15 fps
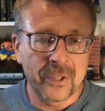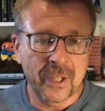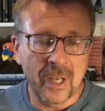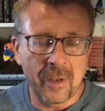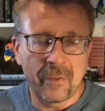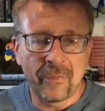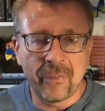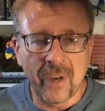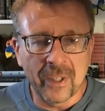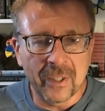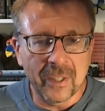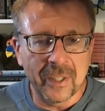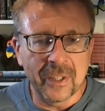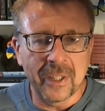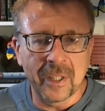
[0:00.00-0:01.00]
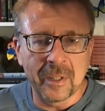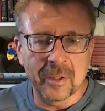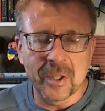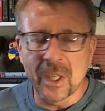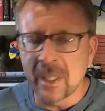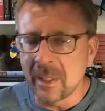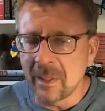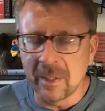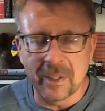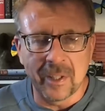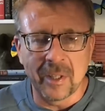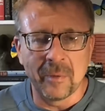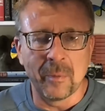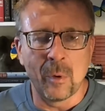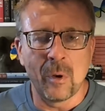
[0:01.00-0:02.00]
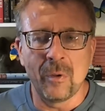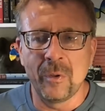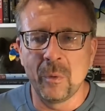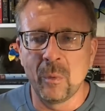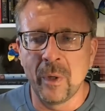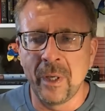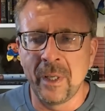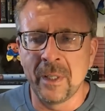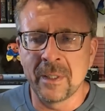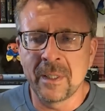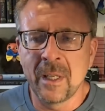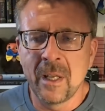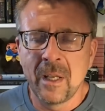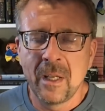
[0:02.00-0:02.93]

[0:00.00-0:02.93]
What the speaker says: funneling and tunneling them all the ways.